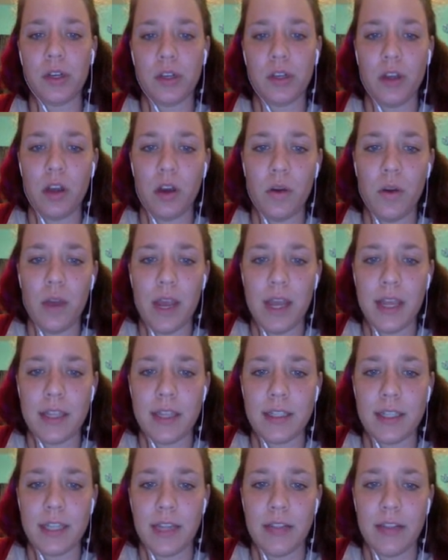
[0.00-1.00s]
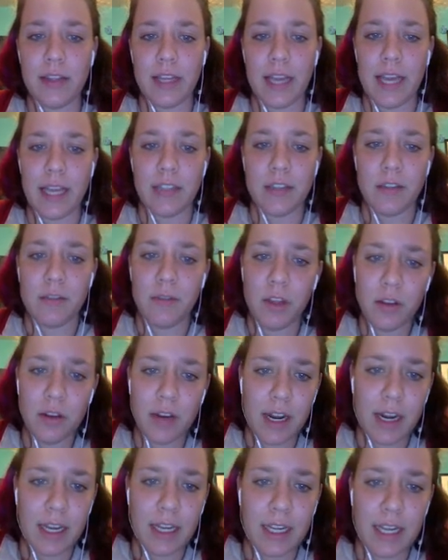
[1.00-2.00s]
note is in the case of the
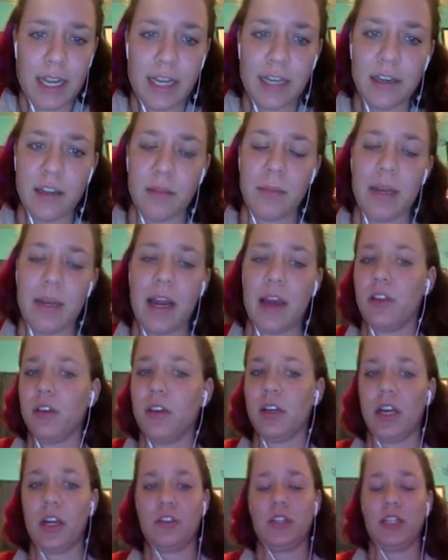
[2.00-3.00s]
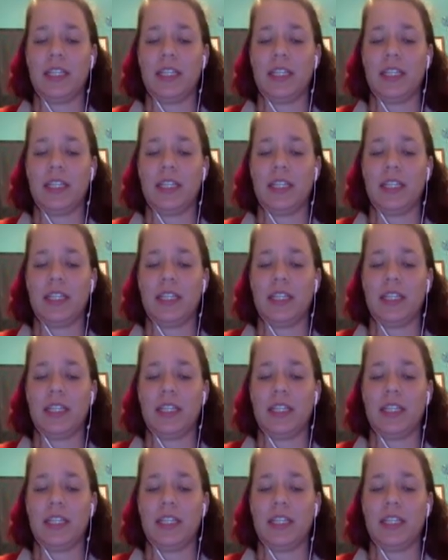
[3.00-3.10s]
United Kingdom and other countries